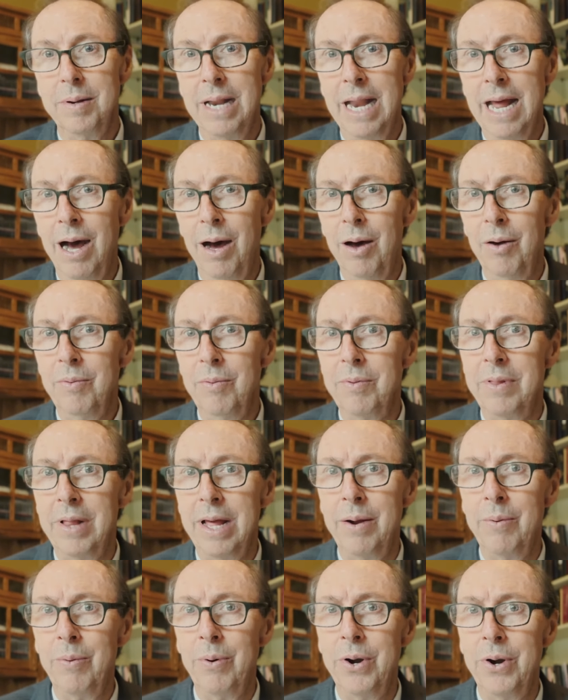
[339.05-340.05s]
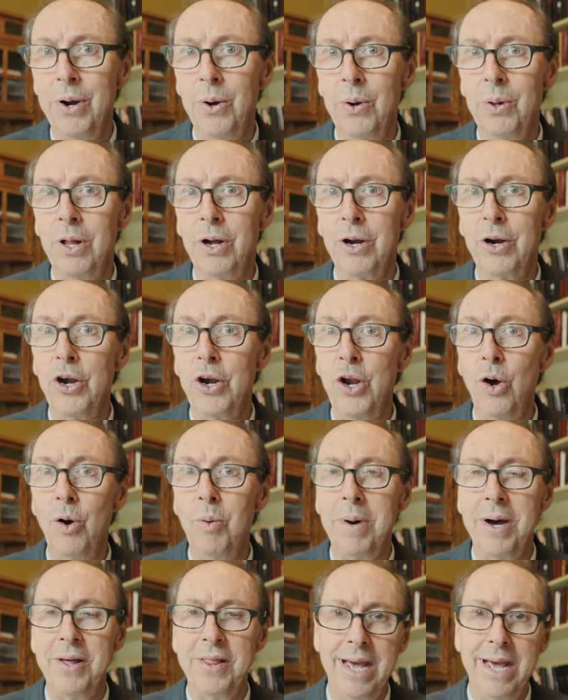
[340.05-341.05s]
Now they were no longer known
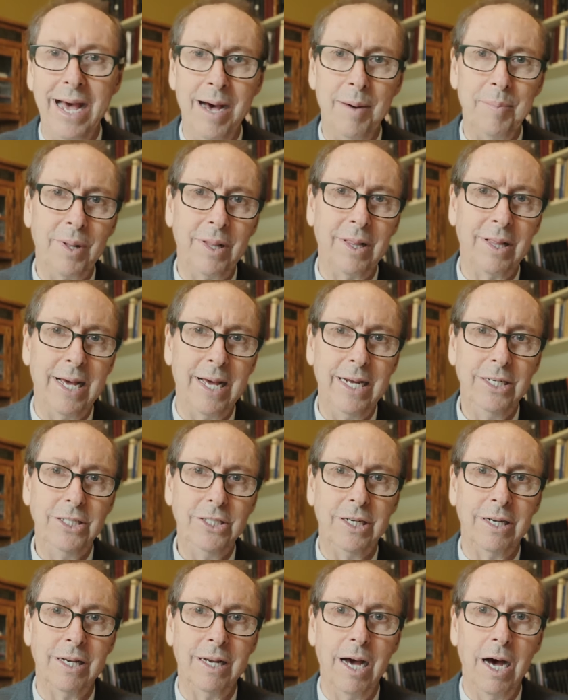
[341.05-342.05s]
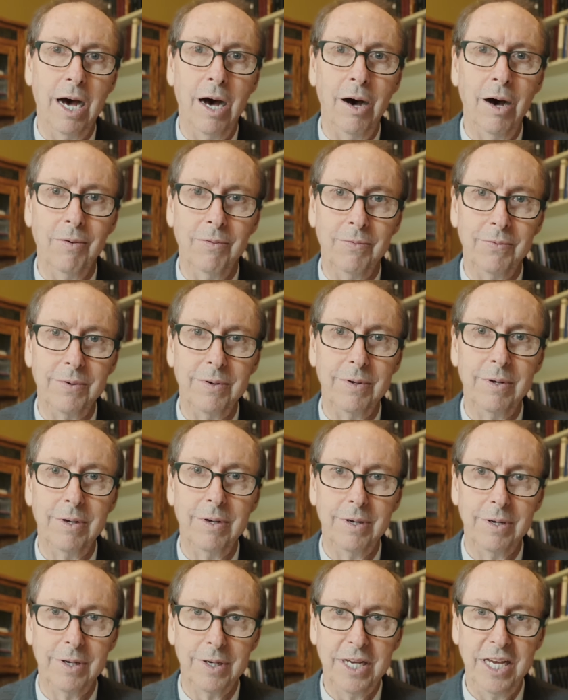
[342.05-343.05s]
by the appellation of
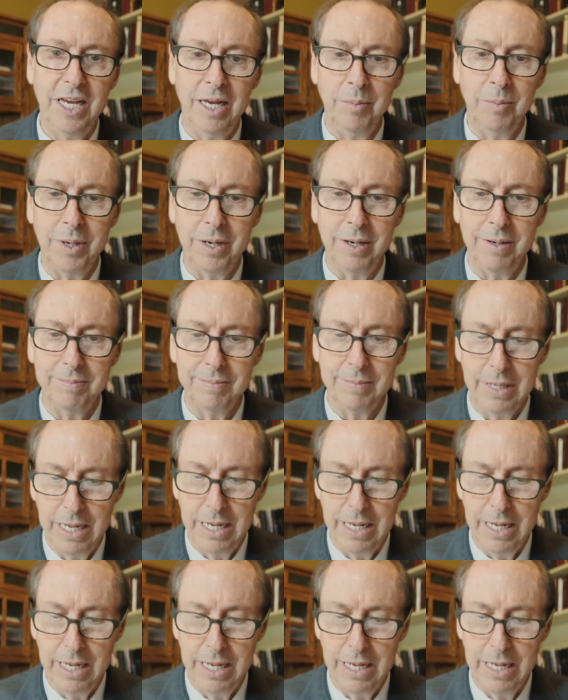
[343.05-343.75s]
kingdom.